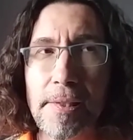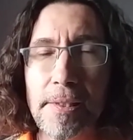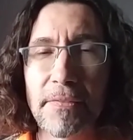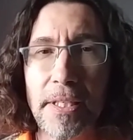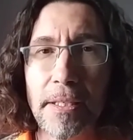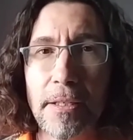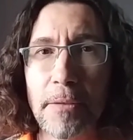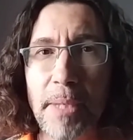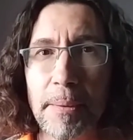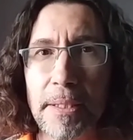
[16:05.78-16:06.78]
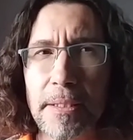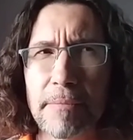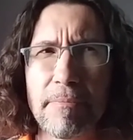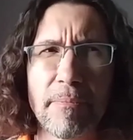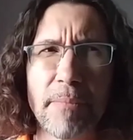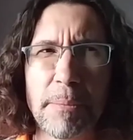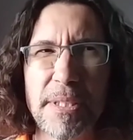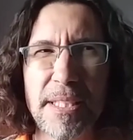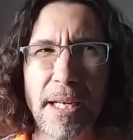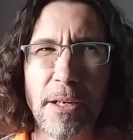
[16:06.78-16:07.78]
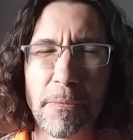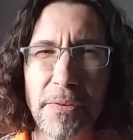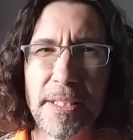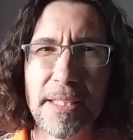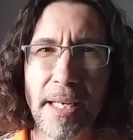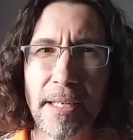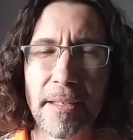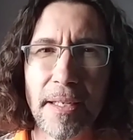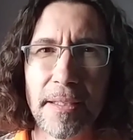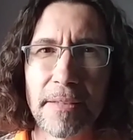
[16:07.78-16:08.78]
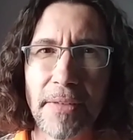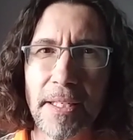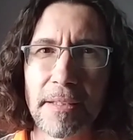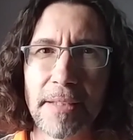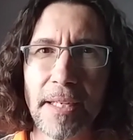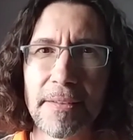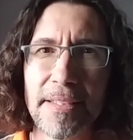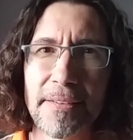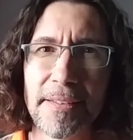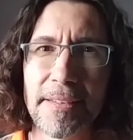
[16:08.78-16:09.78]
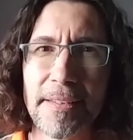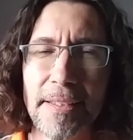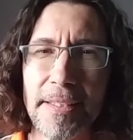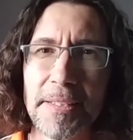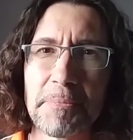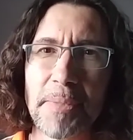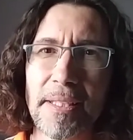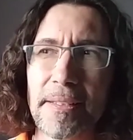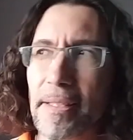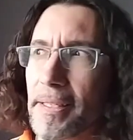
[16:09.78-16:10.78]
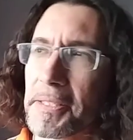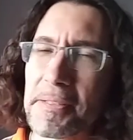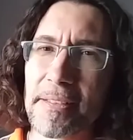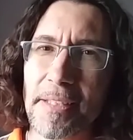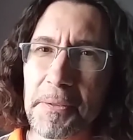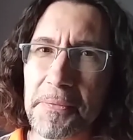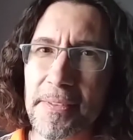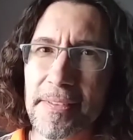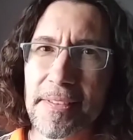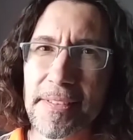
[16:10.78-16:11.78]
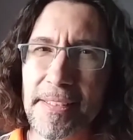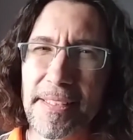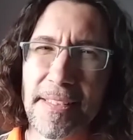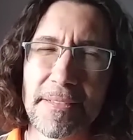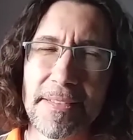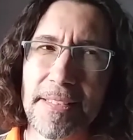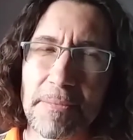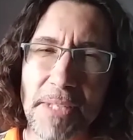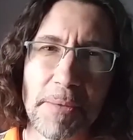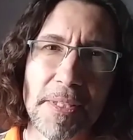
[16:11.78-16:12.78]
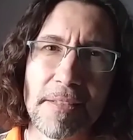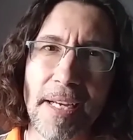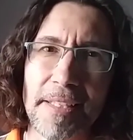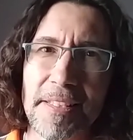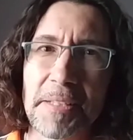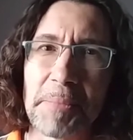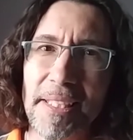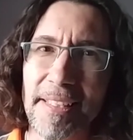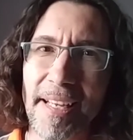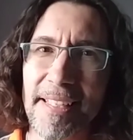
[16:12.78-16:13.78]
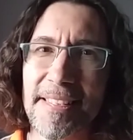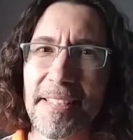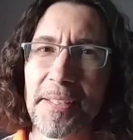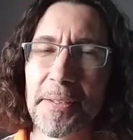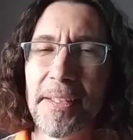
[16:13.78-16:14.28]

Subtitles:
video, hopefully Saturday if I get around to it. But hope, cause sometimes it drags into Monday, so